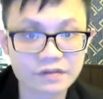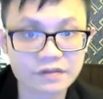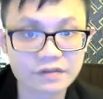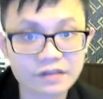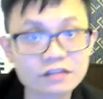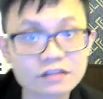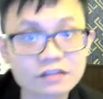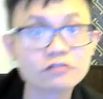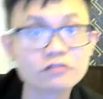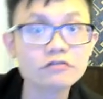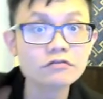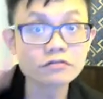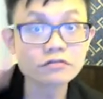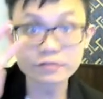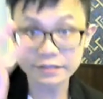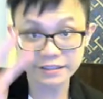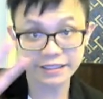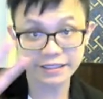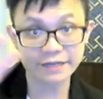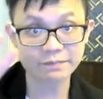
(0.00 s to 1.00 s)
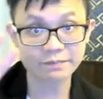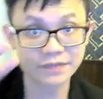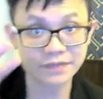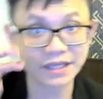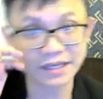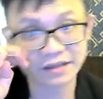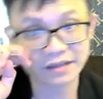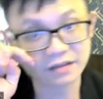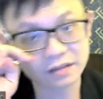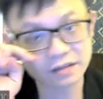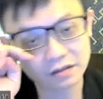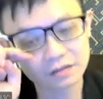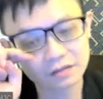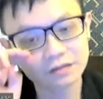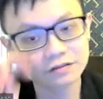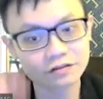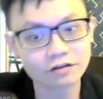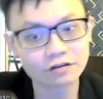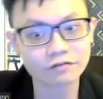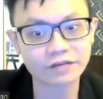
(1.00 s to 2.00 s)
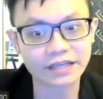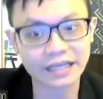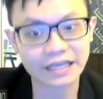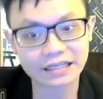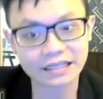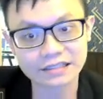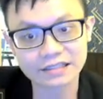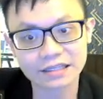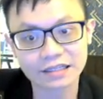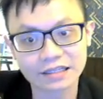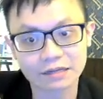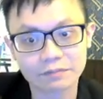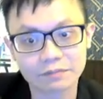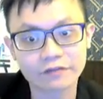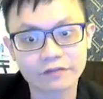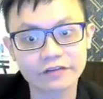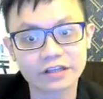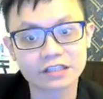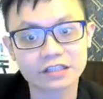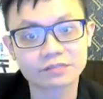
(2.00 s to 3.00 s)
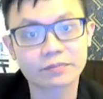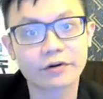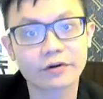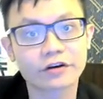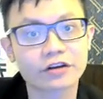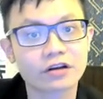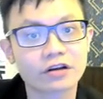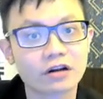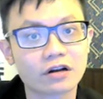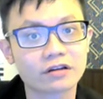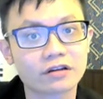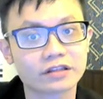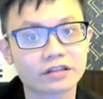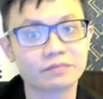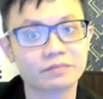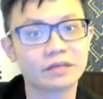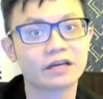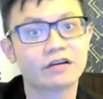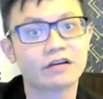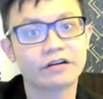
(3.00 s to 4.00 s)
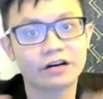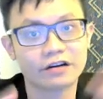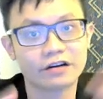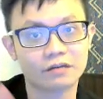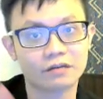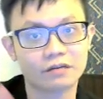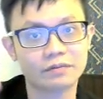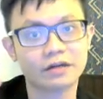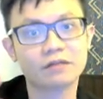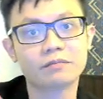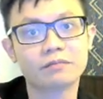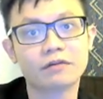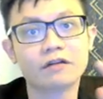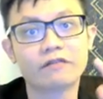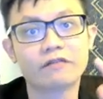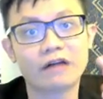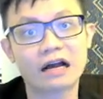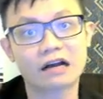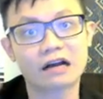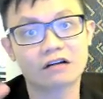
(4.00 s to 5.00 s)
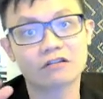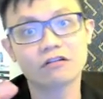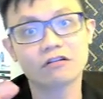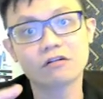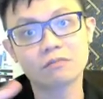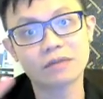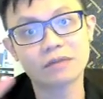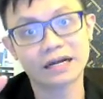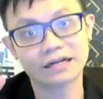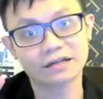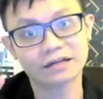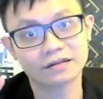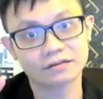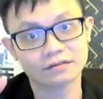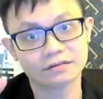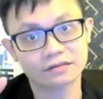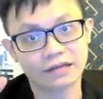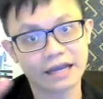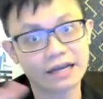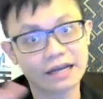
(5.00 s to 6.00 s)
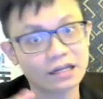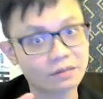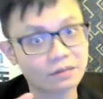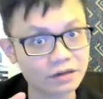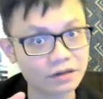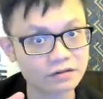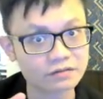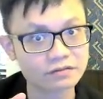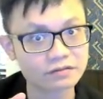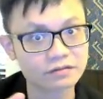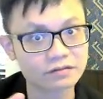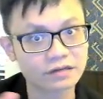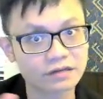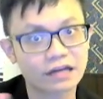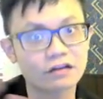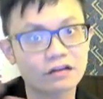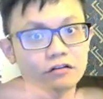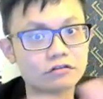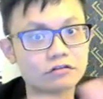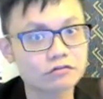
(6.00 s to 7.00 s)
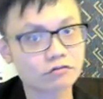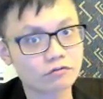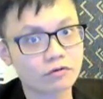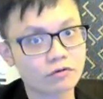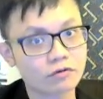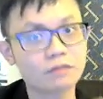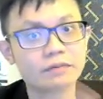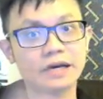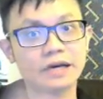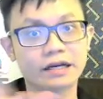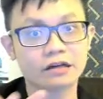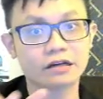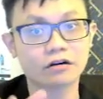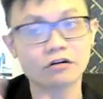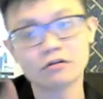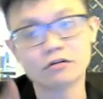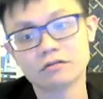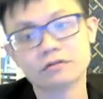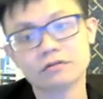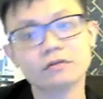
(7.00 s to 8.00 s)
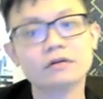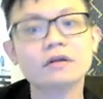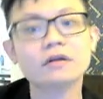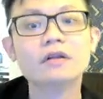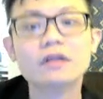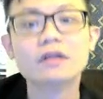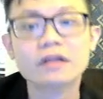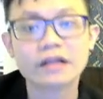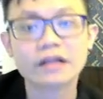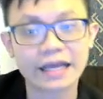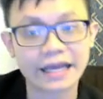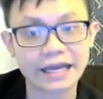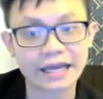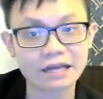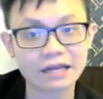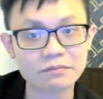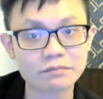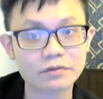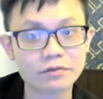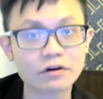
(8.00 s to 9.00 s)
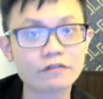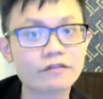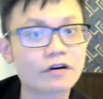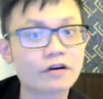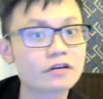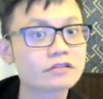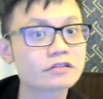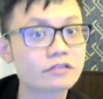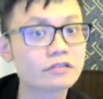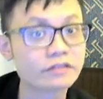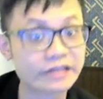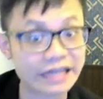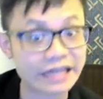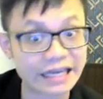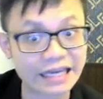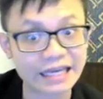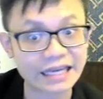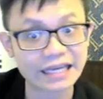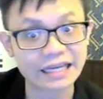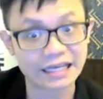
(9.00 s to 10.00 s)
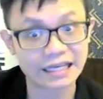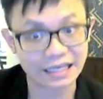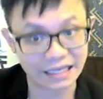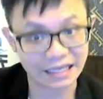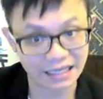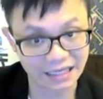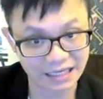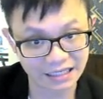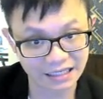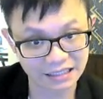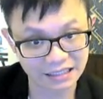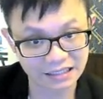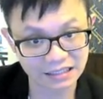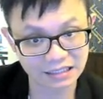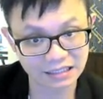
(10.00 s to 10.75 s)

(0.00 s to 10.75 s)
the two same thing. So we can say that both is poikilothermic, correct or not? Because both are cold-blooded animal, can go to warm and cold, and both also lay egg.